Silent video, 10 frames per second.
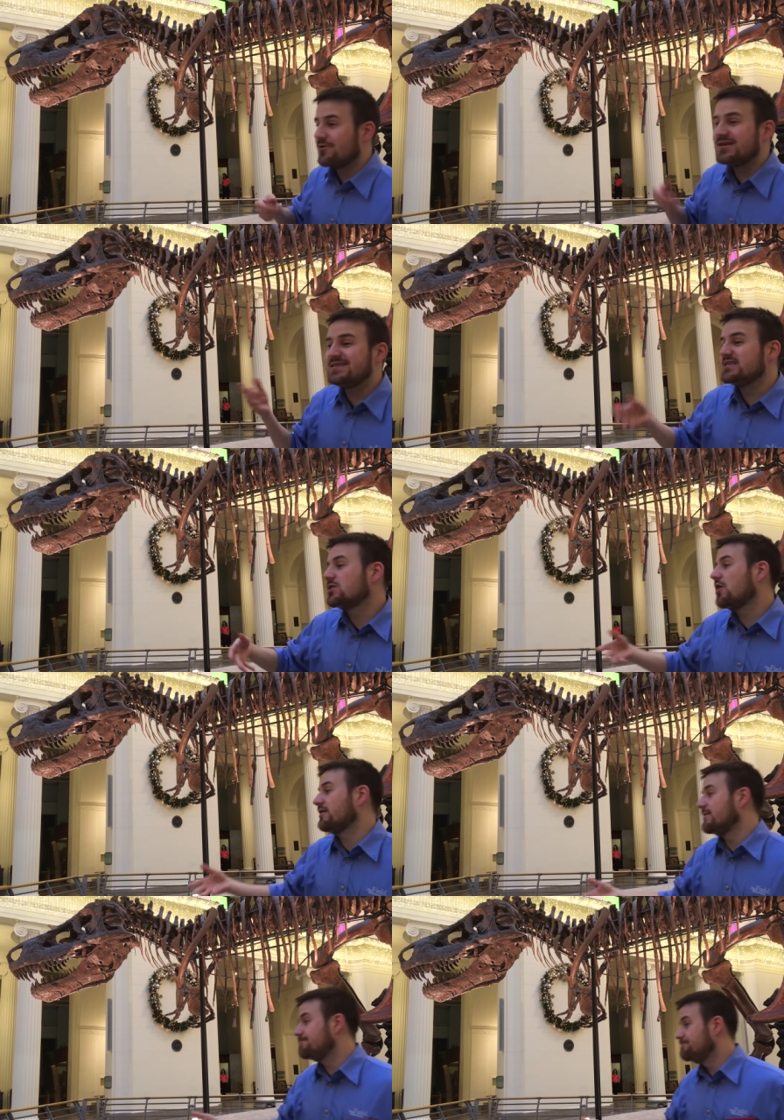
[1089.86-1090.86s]
they were an easy
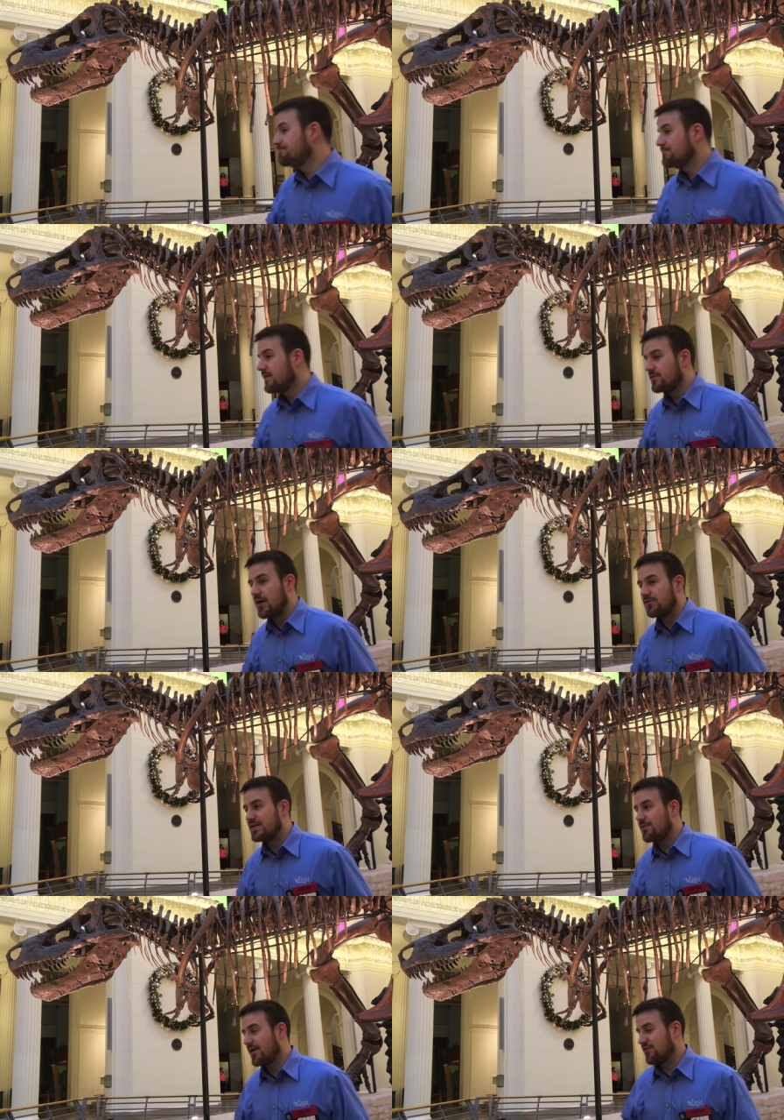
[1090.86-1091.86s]
target for another
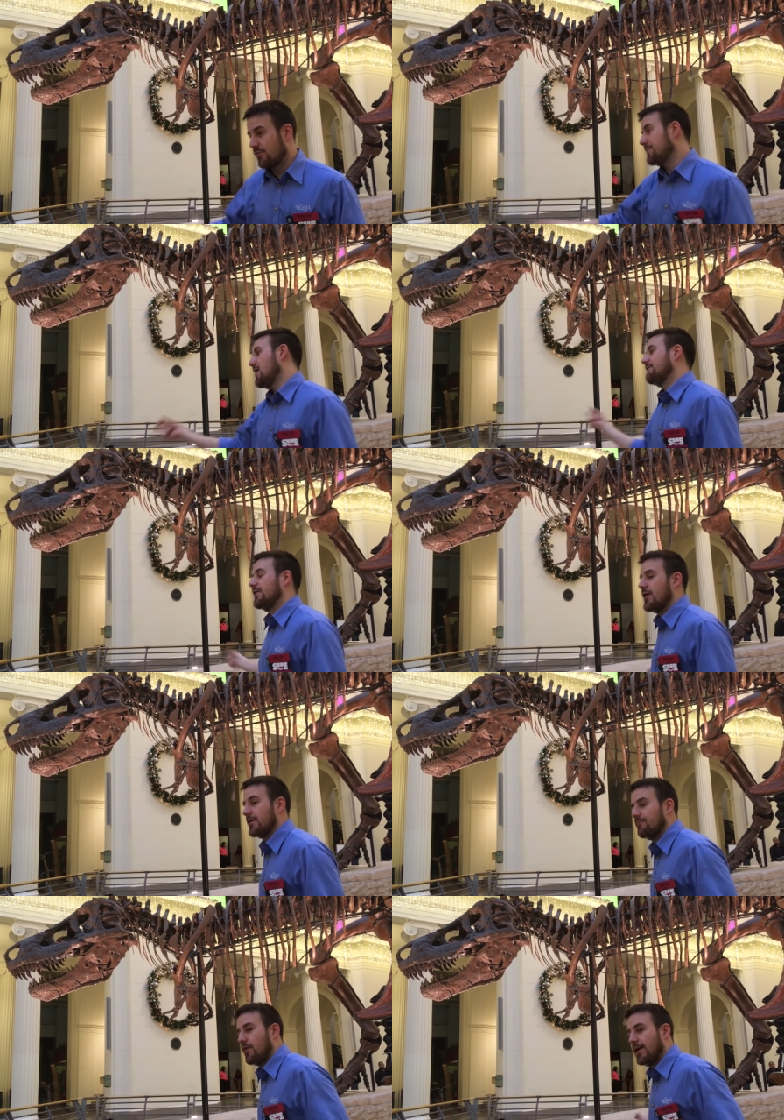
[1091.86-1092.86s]
T-Rex to rip off an
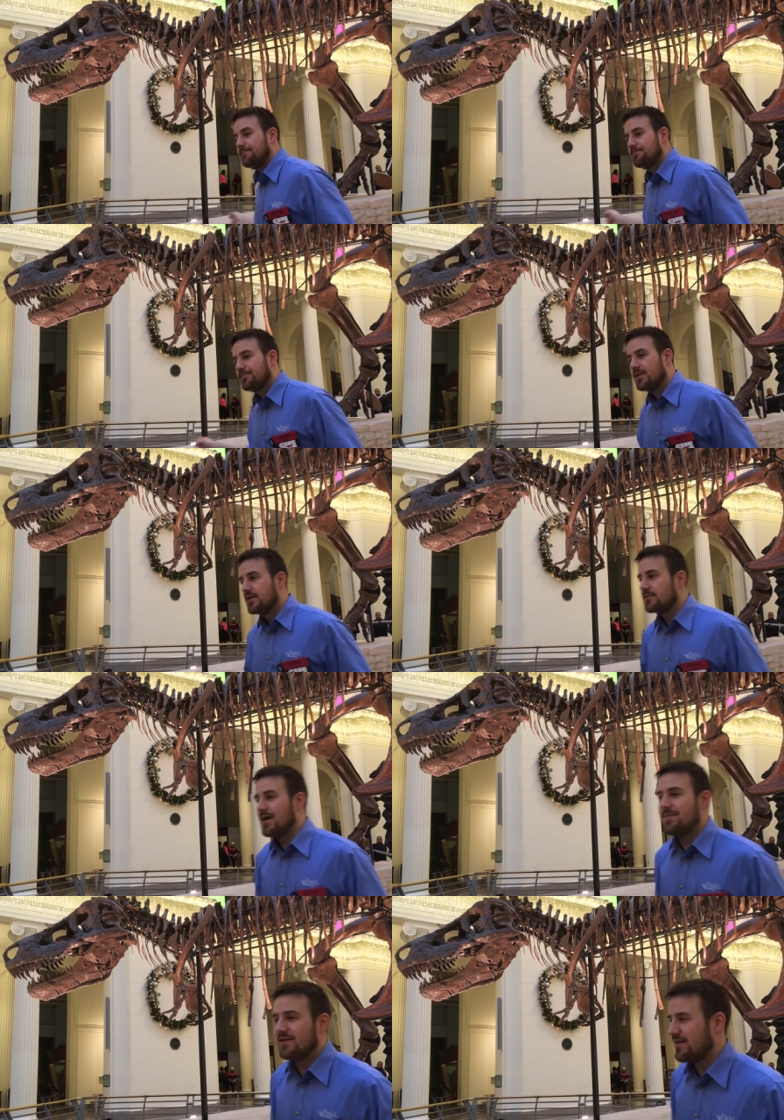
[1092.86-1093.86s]
arm.
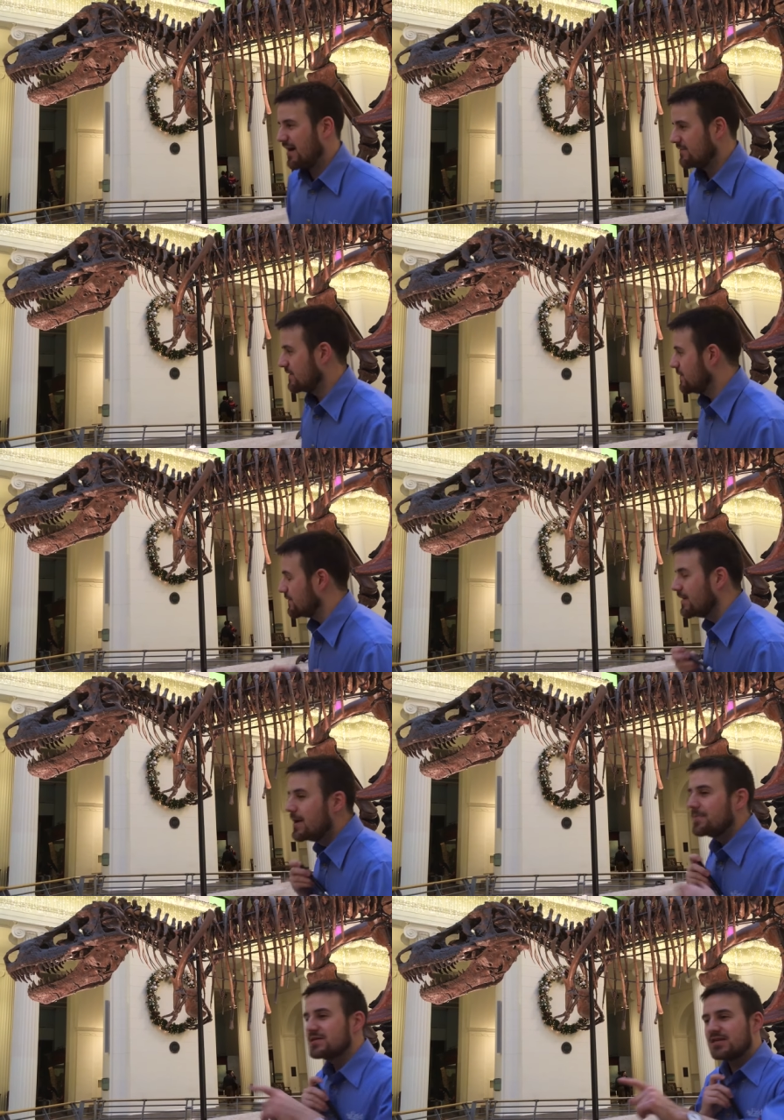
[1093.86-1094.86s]
Maybe out of disuse.
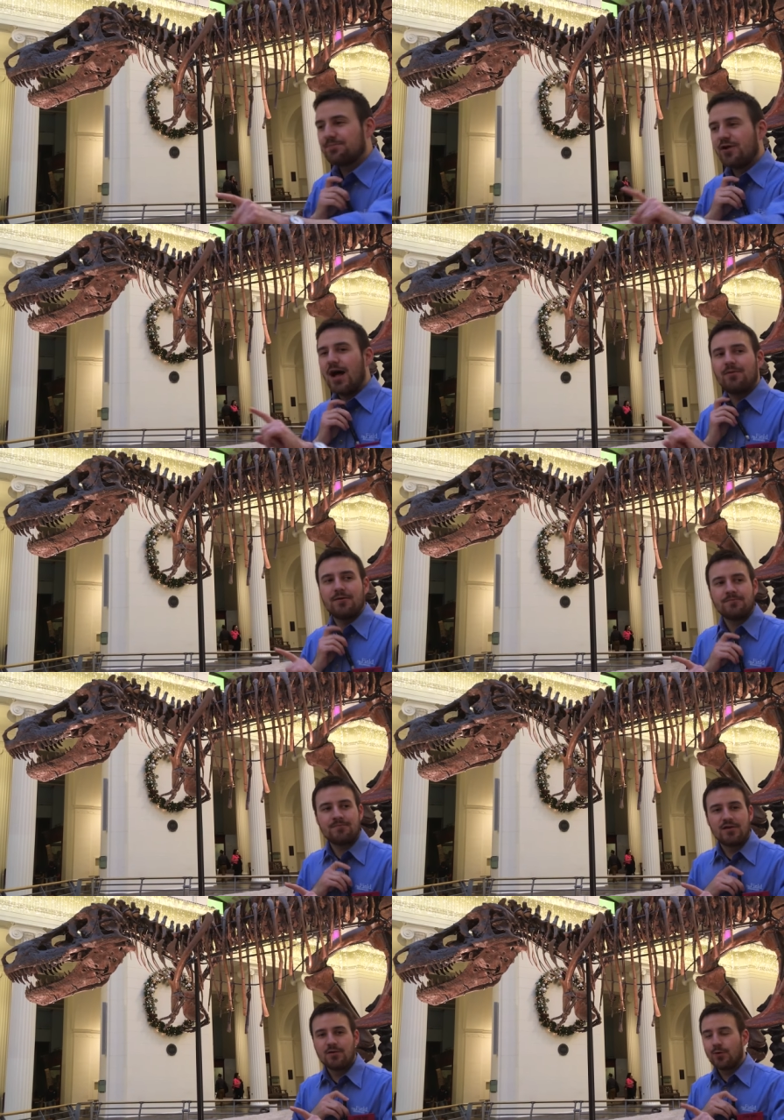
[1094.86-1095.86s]
But there's a problem
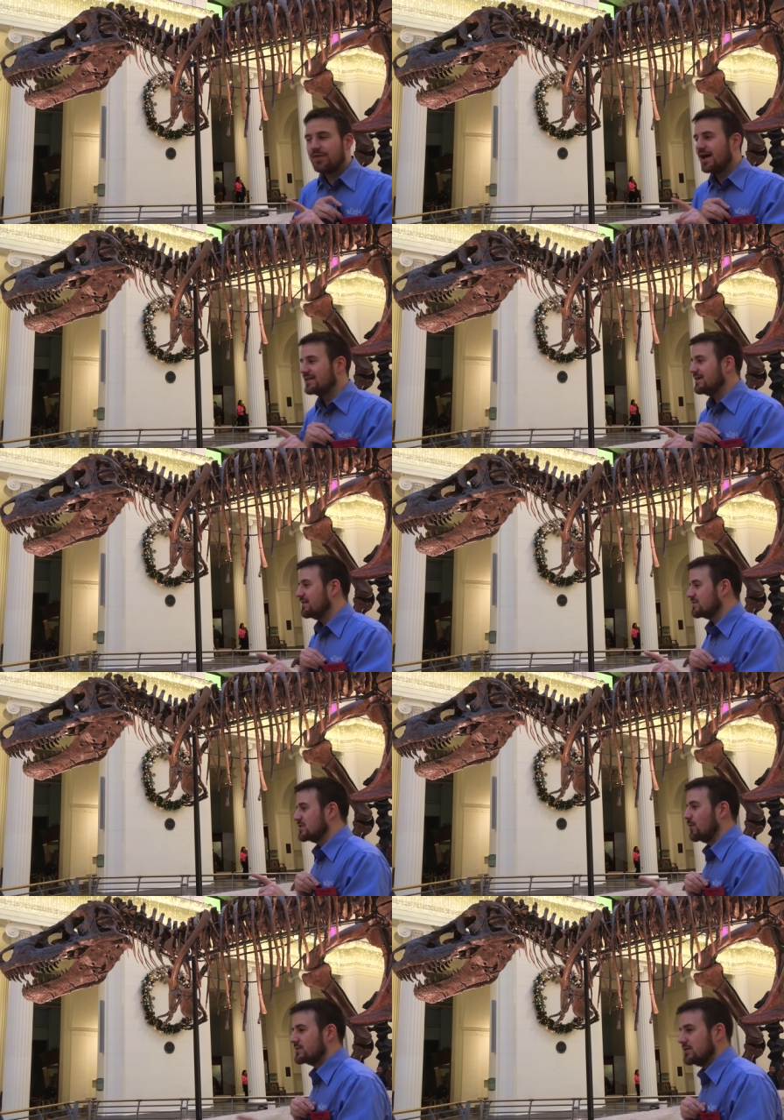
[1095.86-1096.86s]
with the idea that
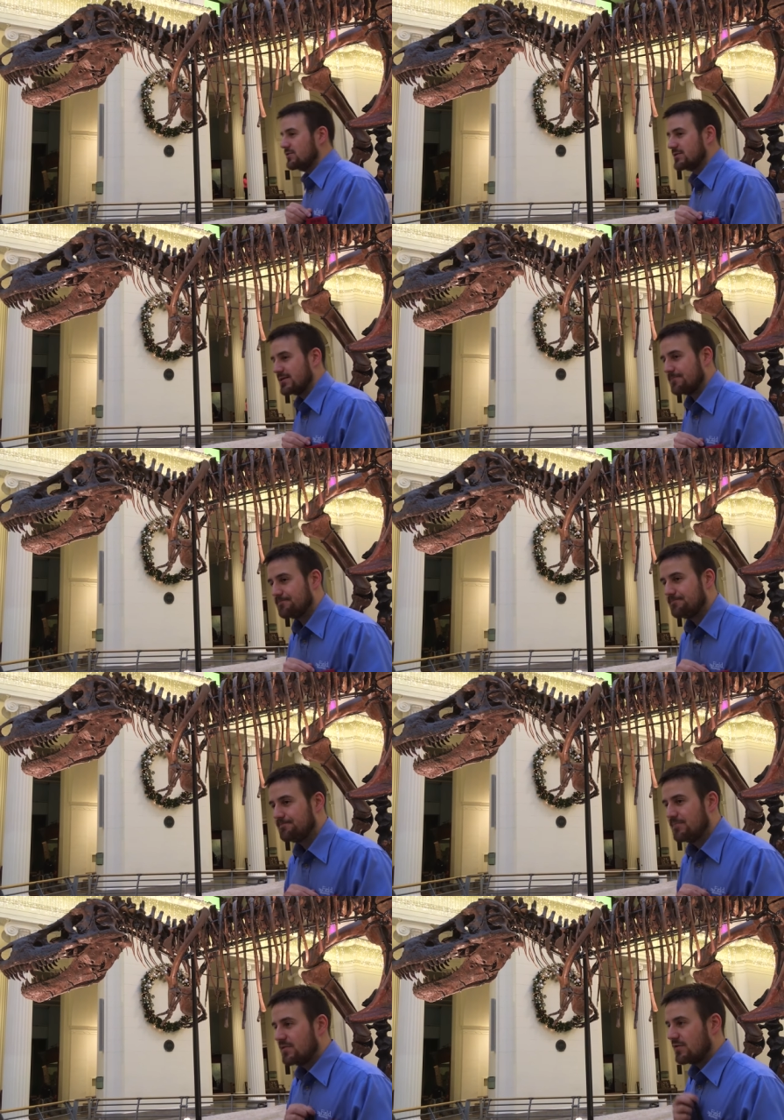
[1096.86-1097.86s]
she wasn't using them,
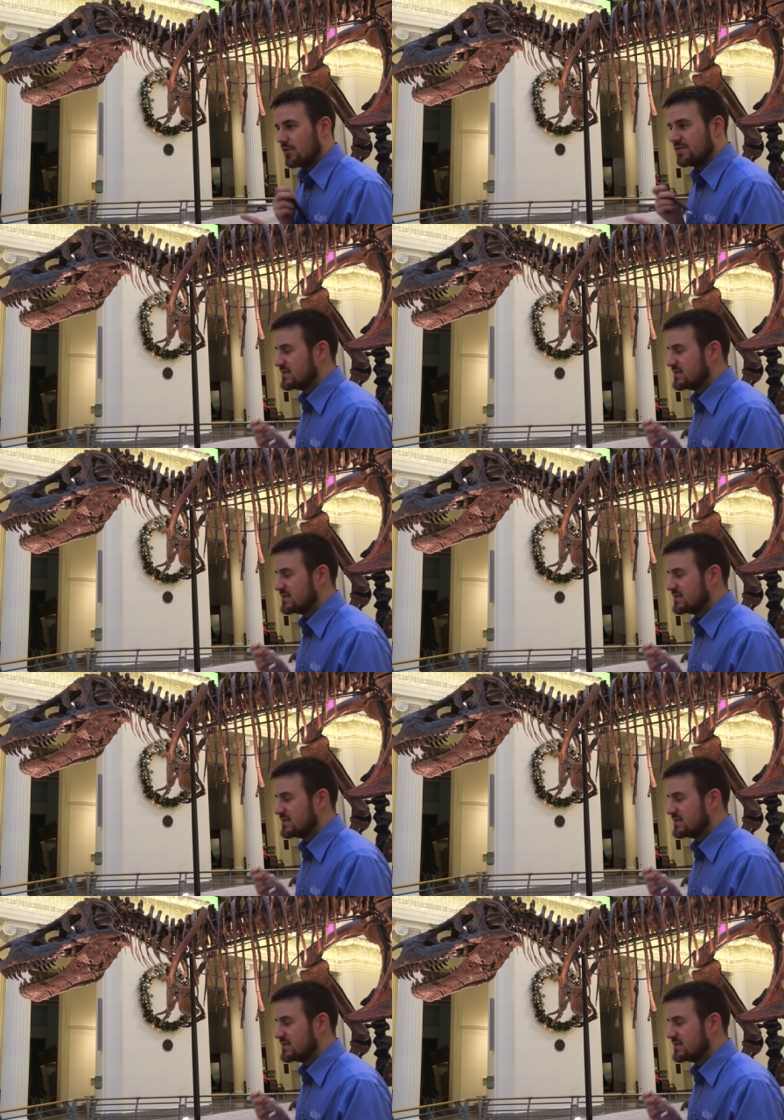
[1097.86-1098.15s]
that they're